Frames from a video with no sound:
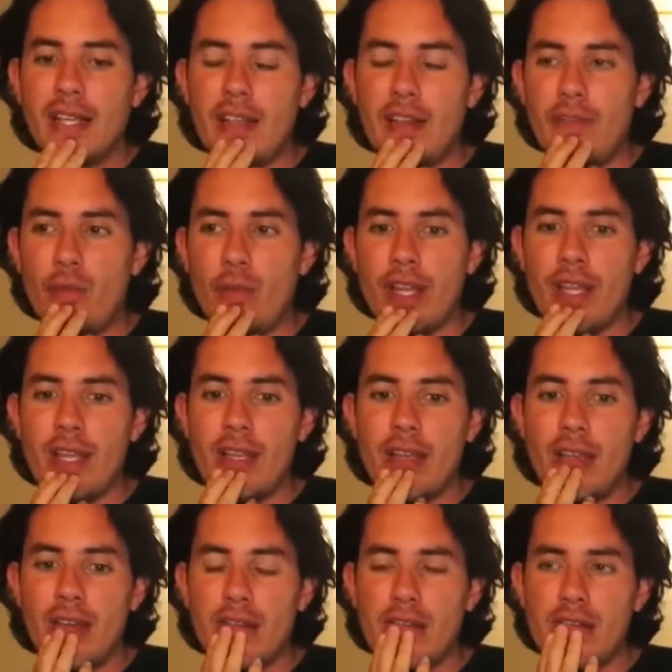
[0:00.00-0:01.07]
if
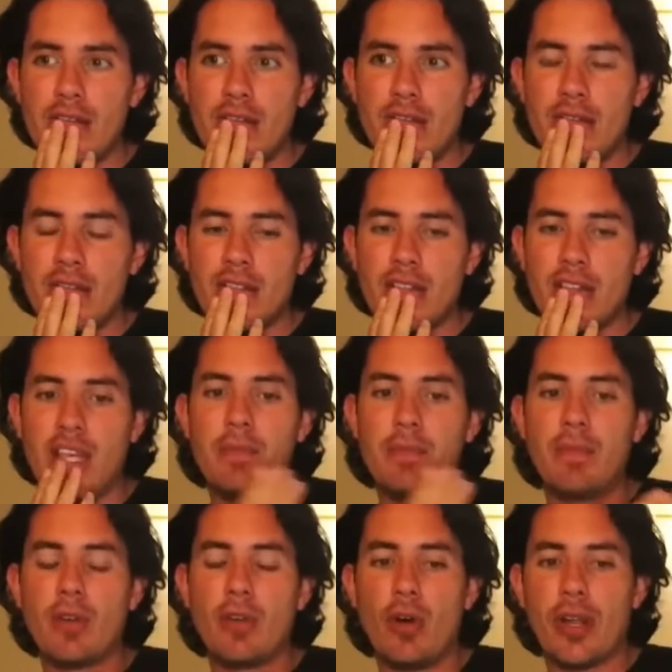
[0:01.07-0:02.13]
we
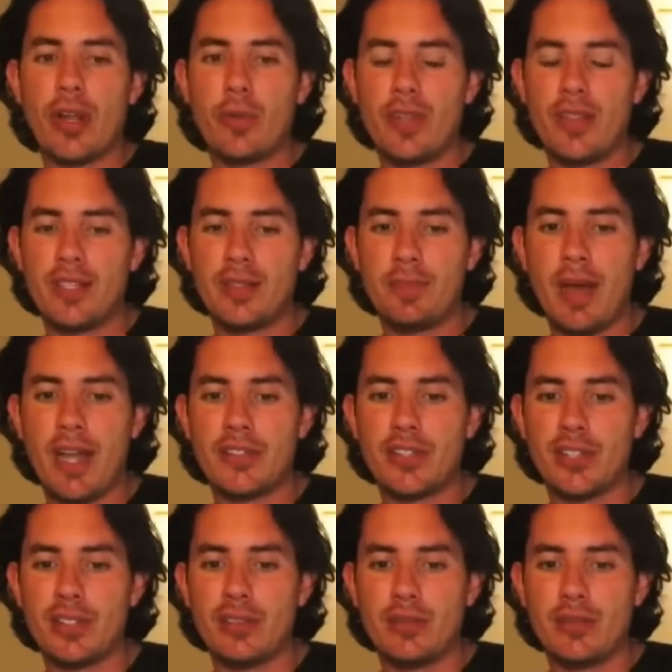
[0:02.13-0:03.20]
keep going with this
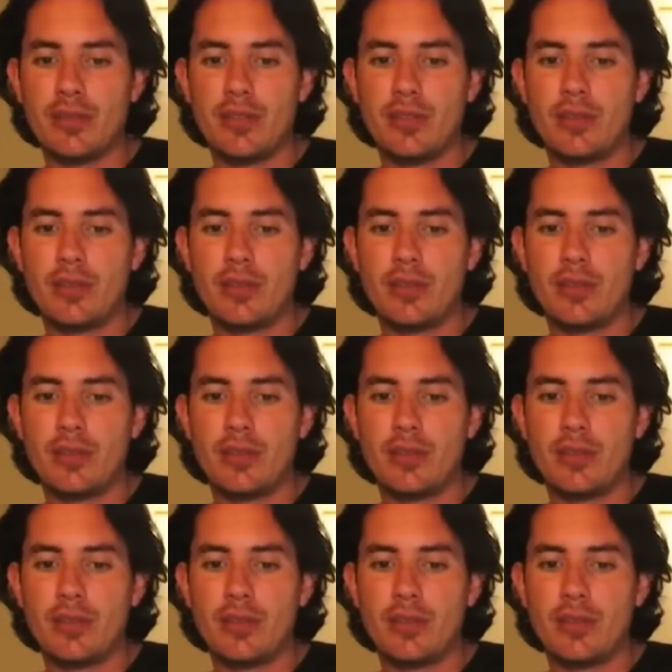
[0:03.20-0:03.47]
pattern,